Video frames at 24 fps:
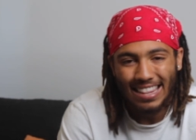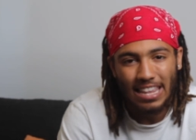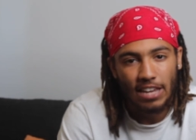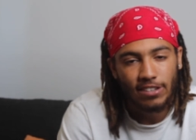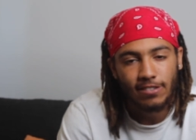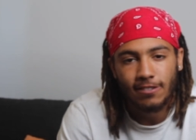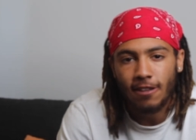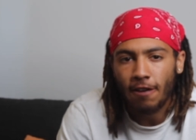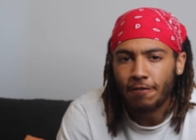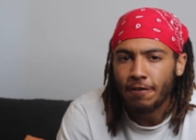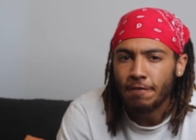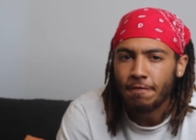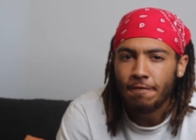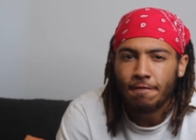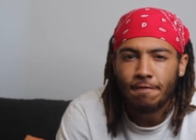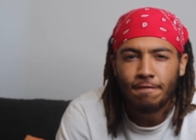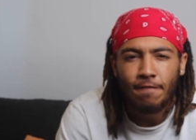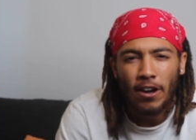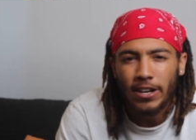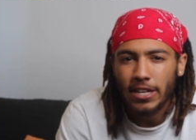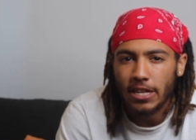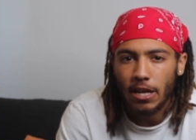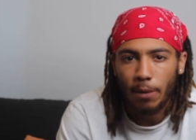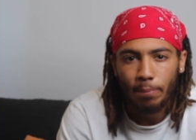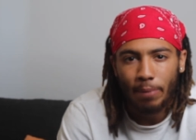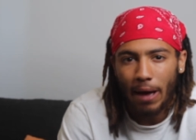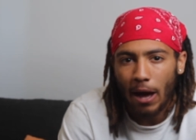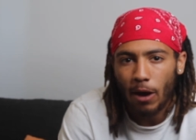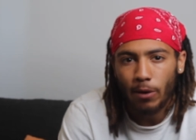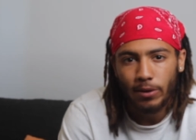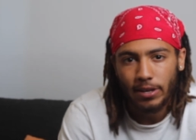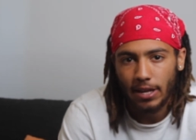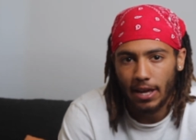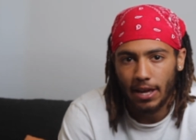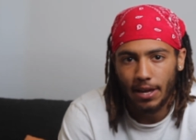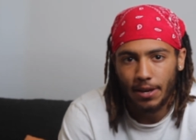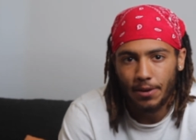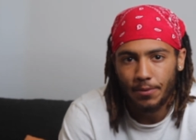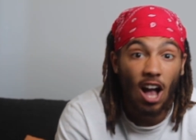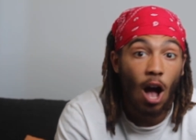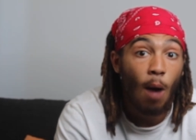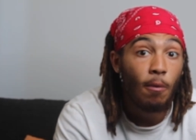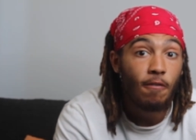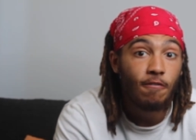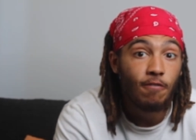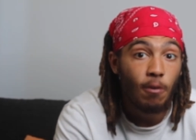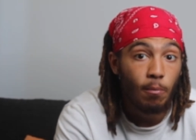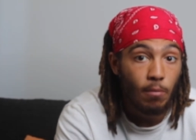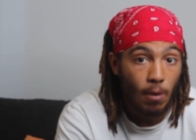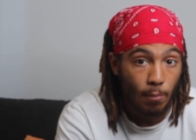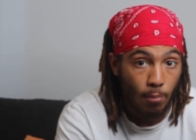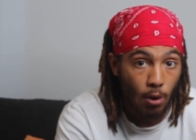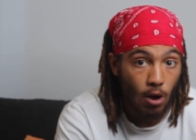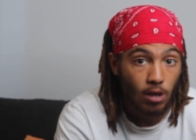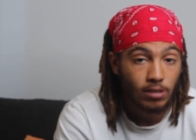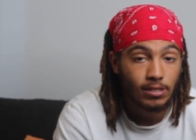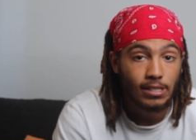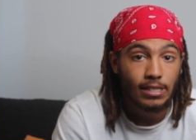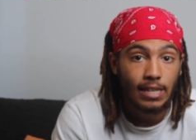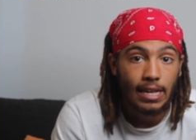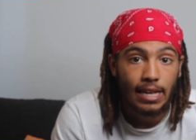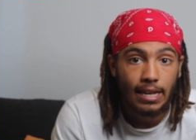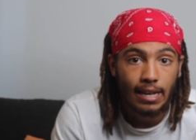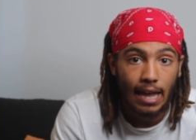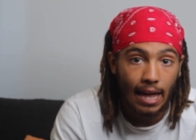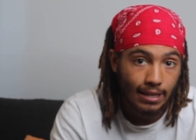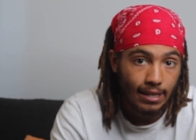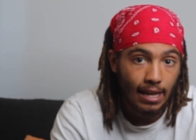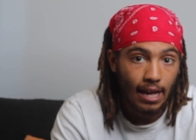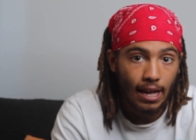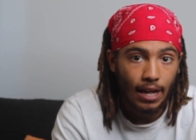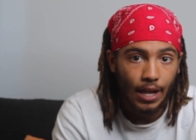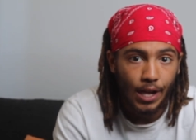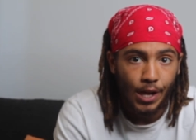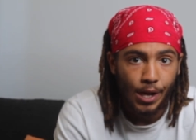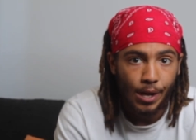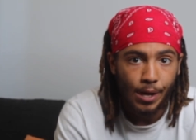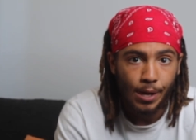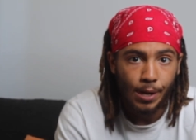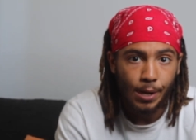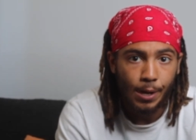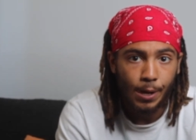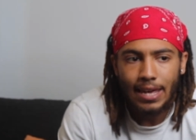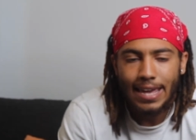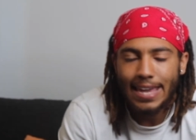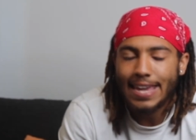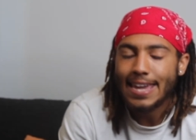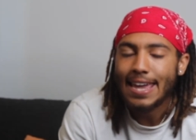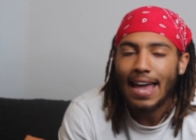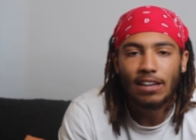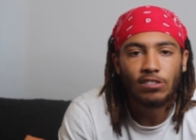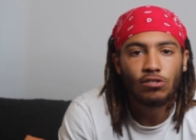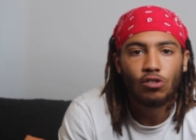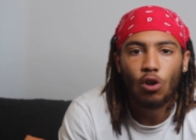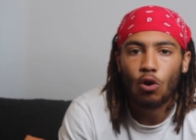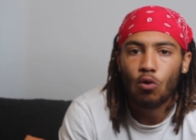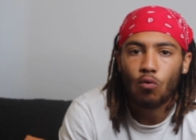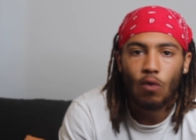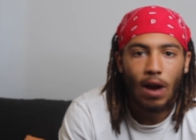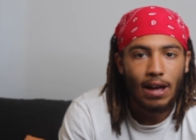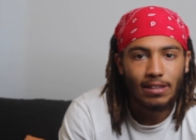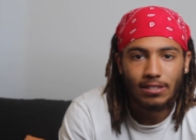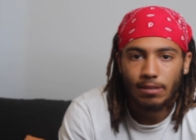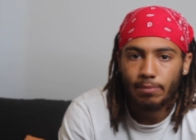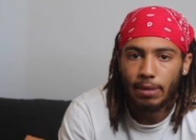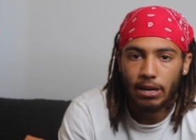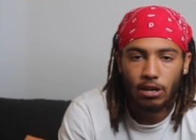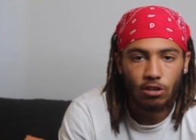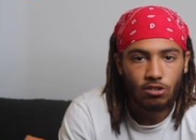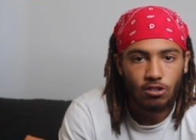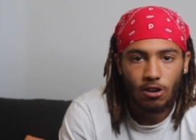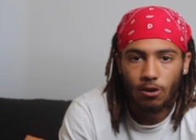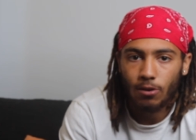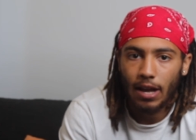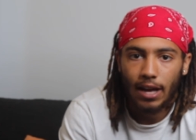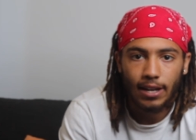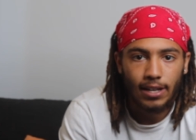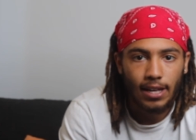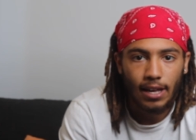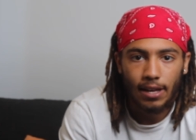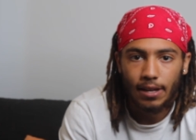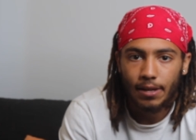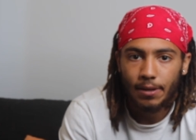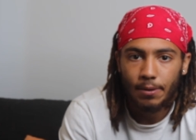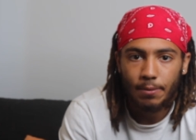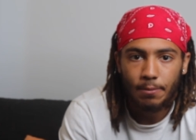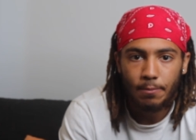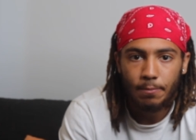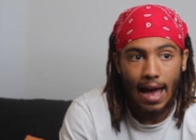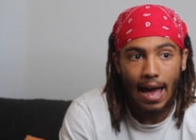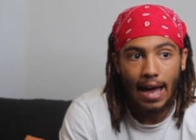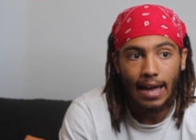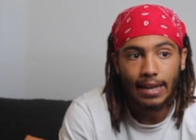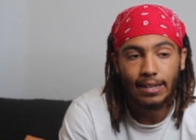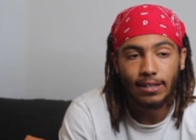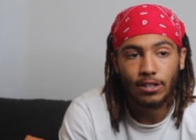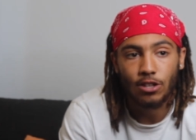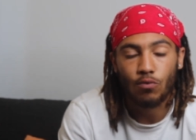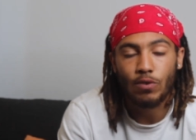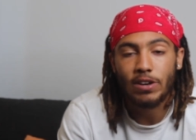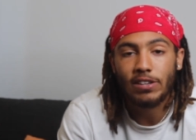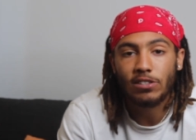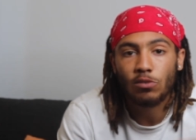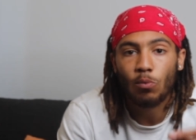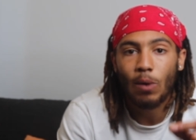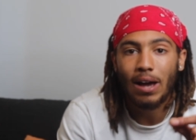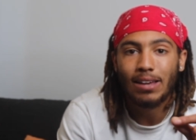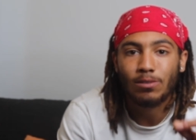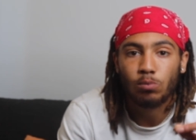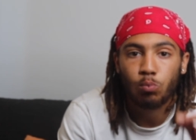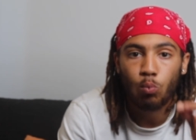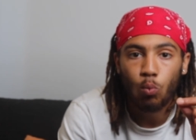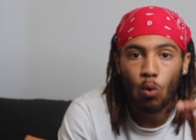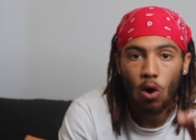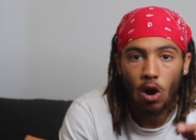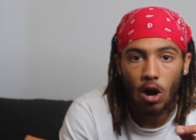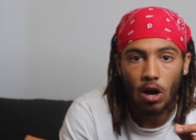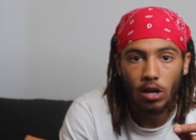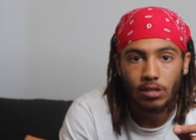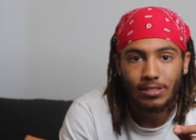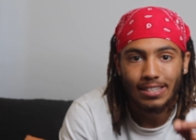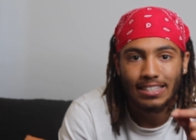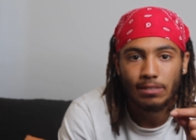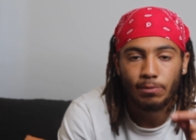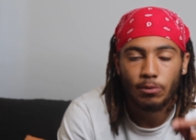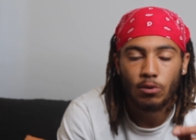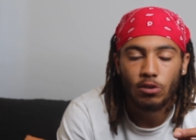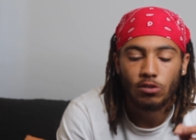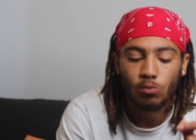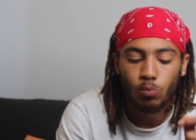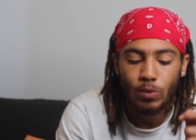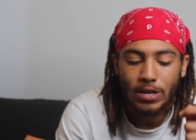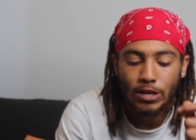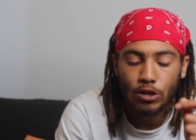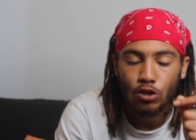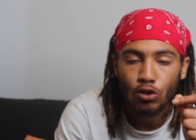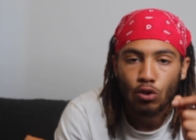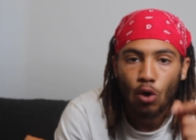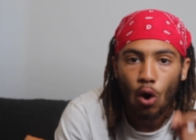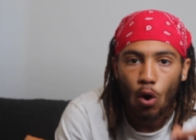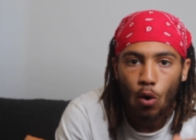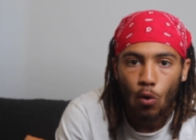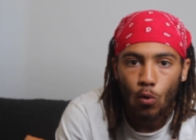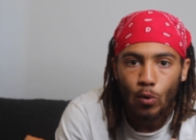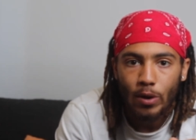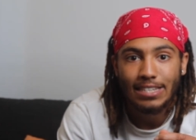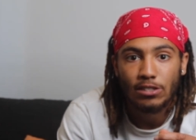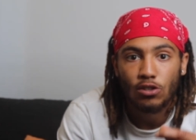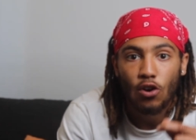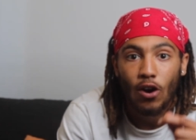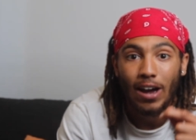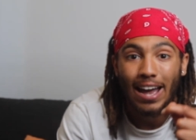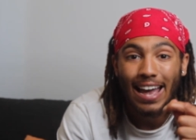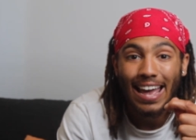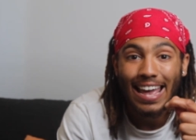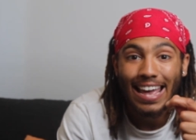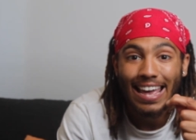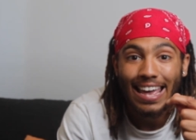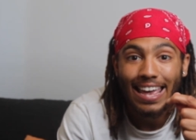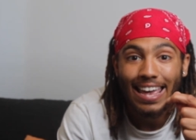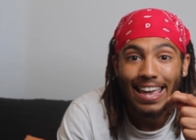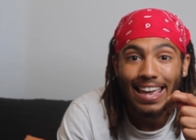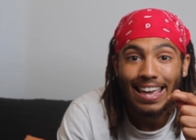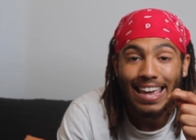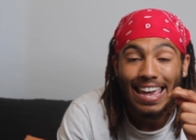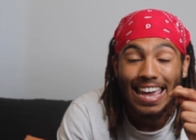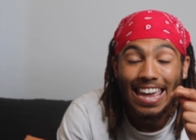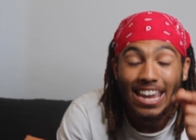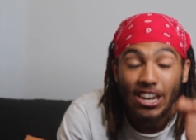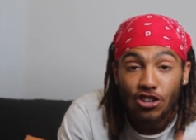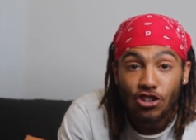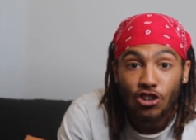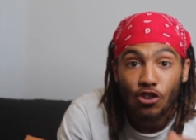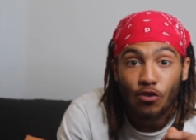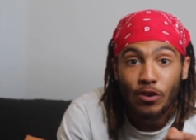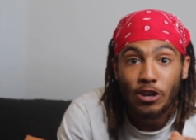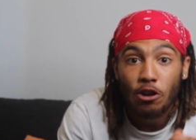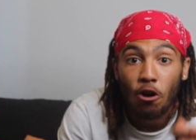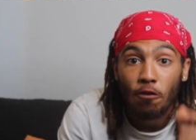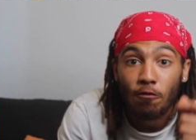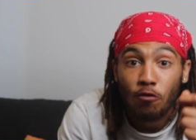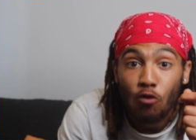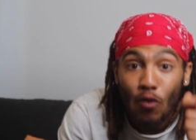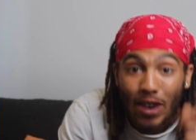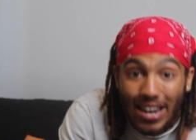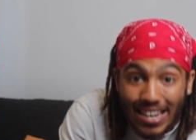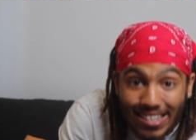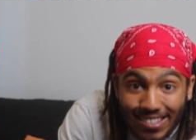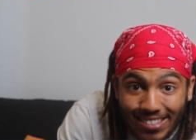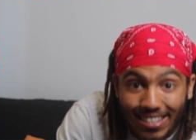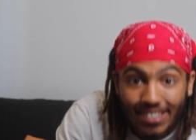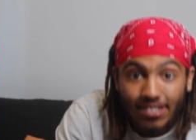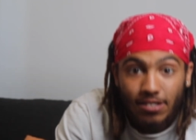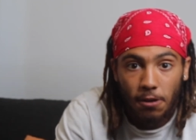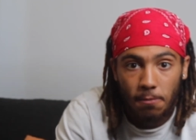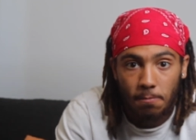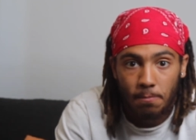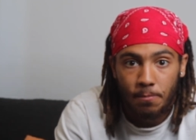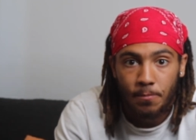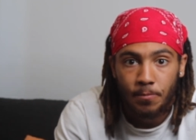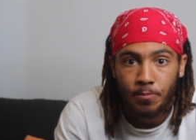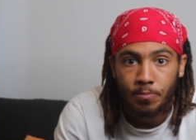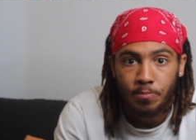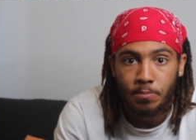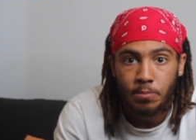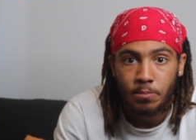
There's nothing funny about that coming from a person like that. He has no right to make a joke like that. And the reason why it's worse is because we know he's got a history of racism.